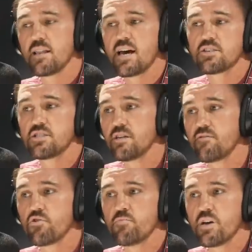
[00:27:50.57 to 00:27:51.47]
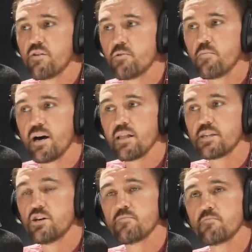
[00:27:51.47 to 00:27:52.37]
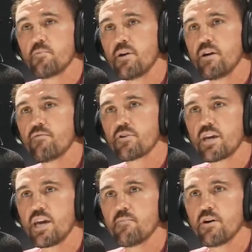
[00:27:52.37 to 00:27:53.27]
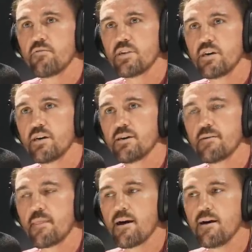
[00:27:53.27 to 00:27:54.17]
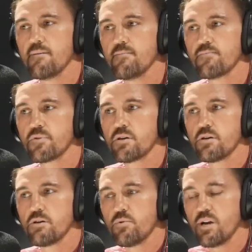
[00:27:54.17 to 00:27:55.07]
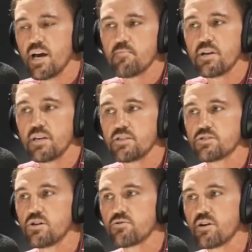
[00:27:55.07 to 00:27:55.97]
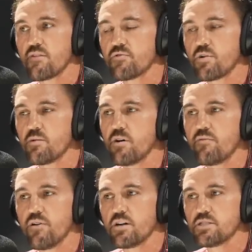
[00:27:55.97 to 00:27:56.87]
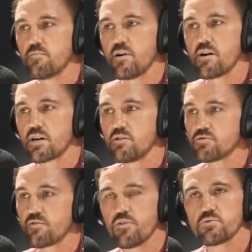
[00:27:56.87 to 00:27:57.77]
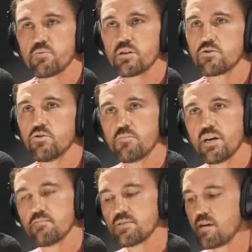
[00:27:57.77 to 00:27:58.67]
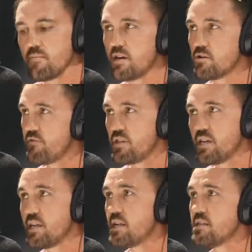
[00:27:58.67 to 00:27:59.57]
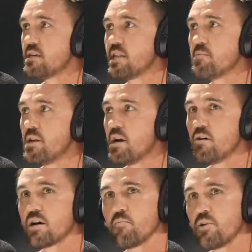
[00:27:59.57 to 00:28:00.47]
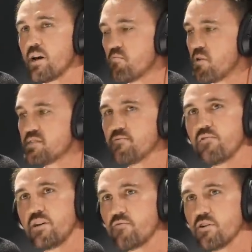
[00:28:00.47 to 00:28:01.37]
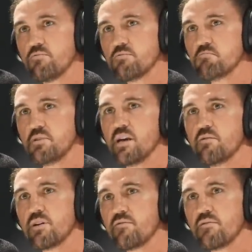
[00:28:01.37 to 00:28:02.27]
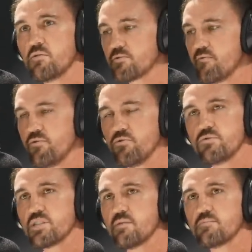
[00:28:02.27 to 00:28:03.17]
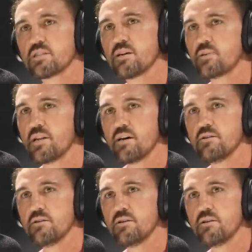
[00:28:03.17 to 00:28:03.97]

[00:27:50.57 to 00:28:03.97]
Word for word: uh, last year he flew me over to Bali to help him prepare for a camp over there. Um, when I had my knee surgery after one of my fights in America, he was the first one to call me up and say, "Man, look, if you need anything, let me know. I'll come around and play some FIFA. We'll, you know, whatever you want, some food or something, just let me know."